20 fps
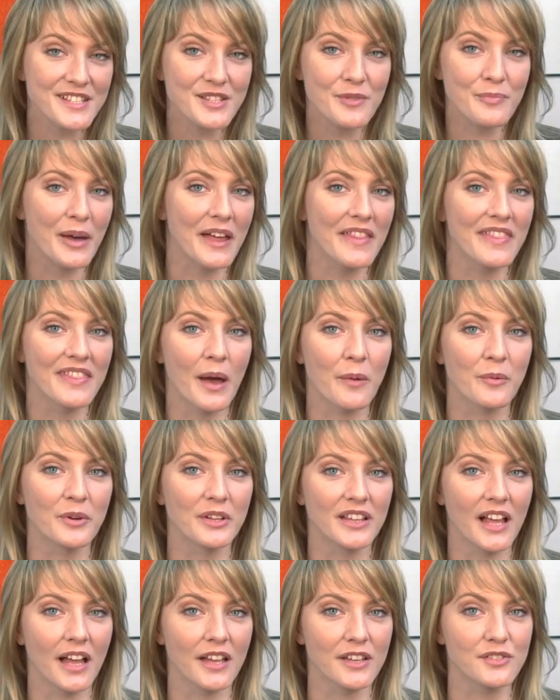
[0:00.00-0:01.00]
is the button that
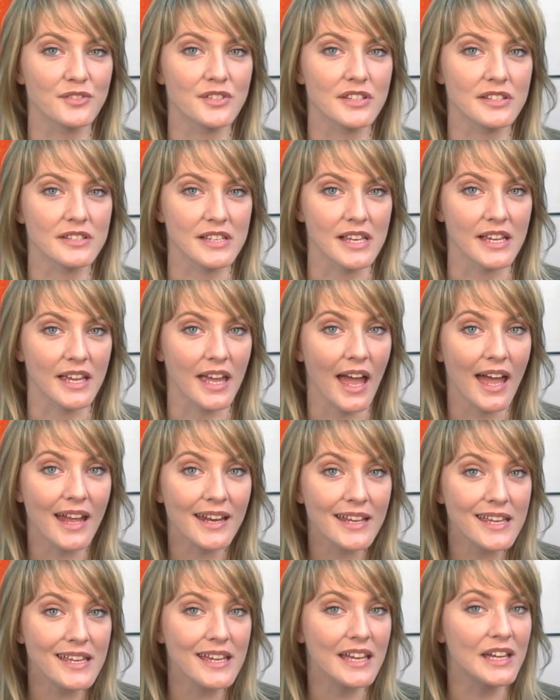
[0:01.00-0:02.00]
will allow you to sync
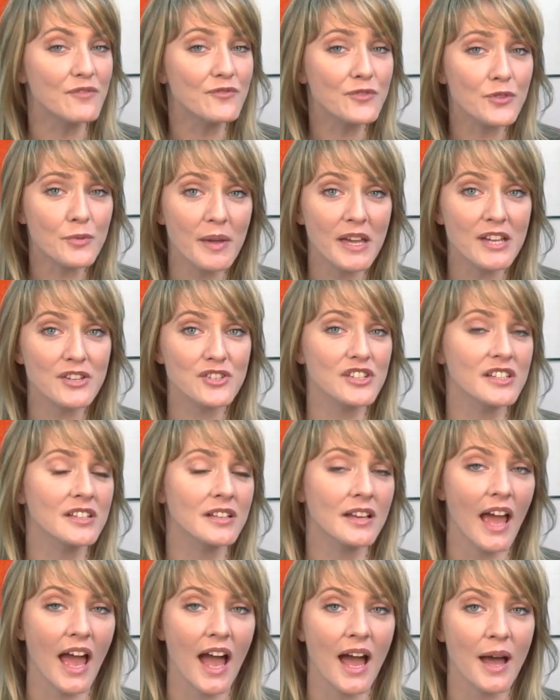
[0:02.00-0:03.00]
any
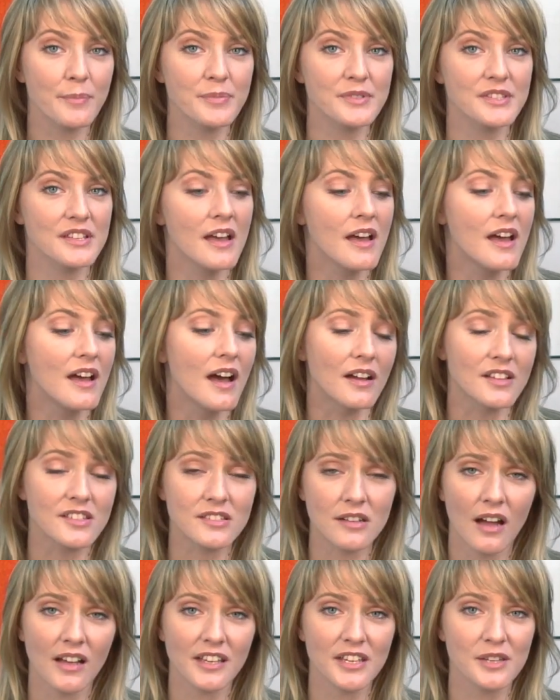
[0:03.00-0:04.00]
information, apps,
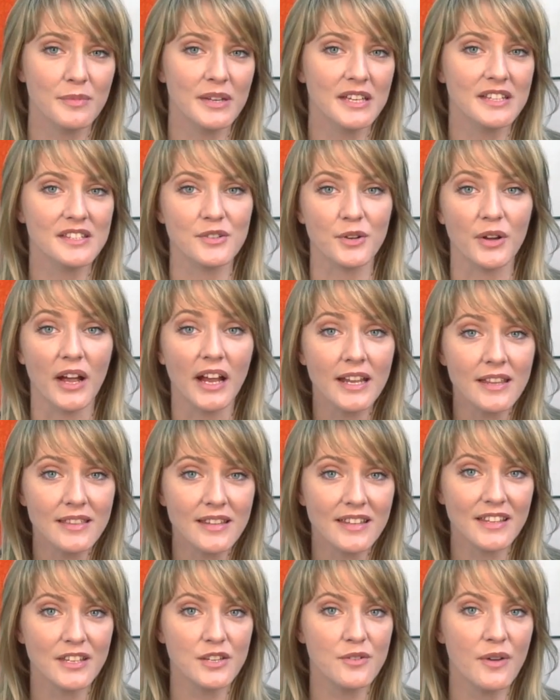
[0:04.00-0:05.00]
documents, or
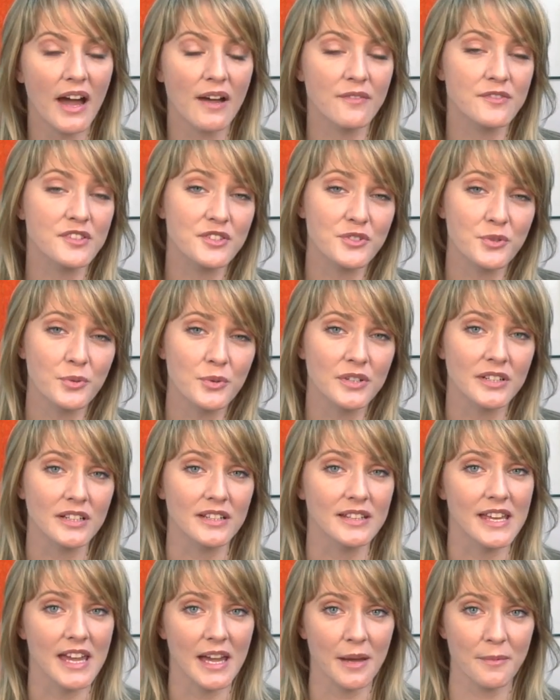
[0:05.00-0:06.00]
anything that you have stored
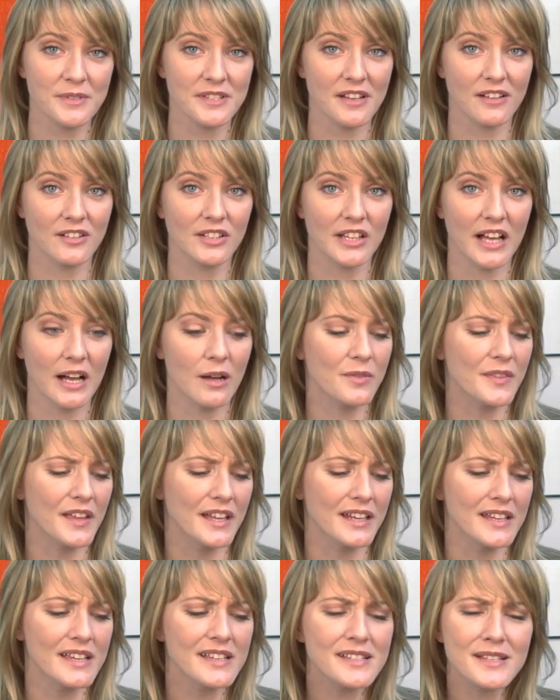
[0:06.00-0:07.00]
in the Amazon Cloud
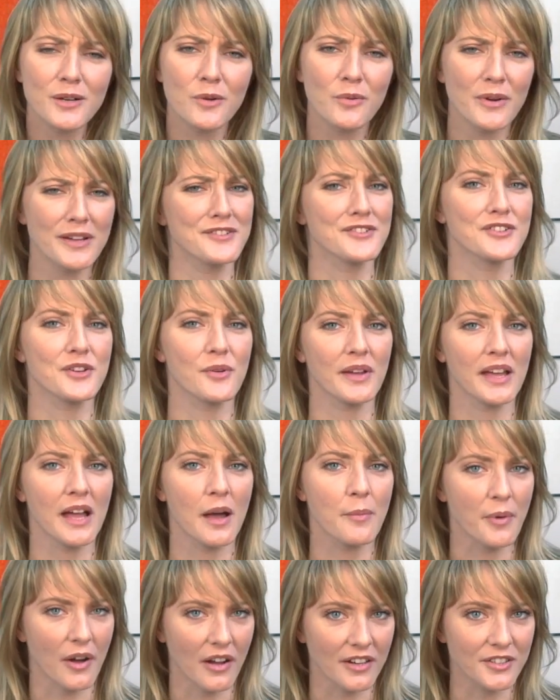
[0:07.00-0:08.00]
that isn't quite showing
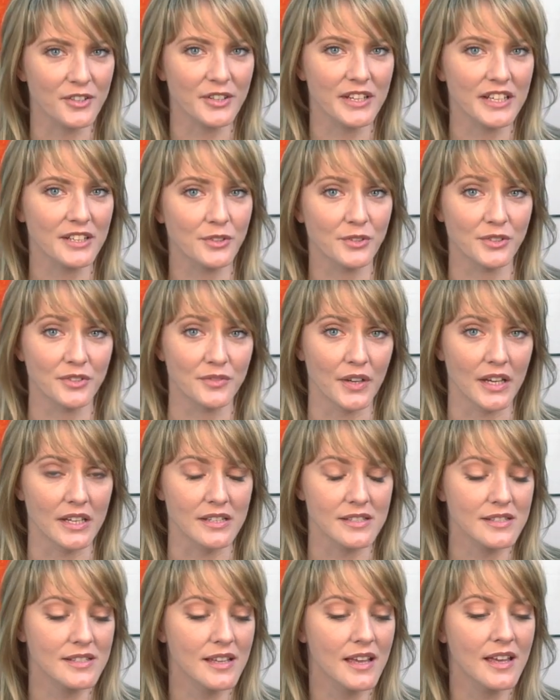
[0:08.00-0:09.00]
up on your Kindle
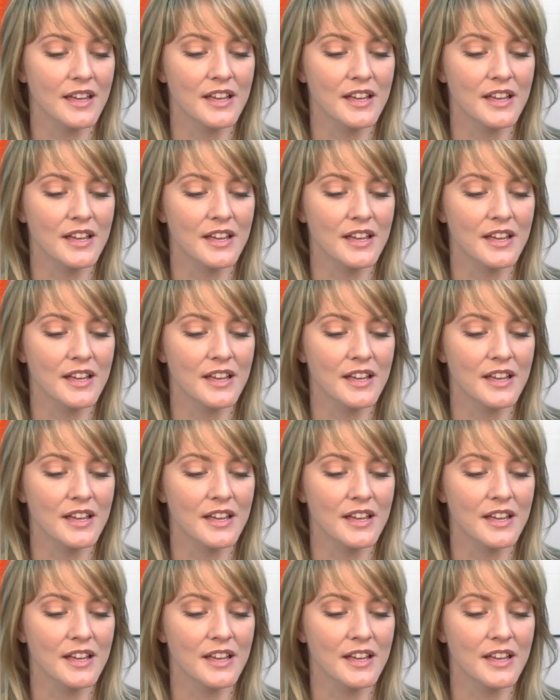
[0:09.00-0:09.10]
device.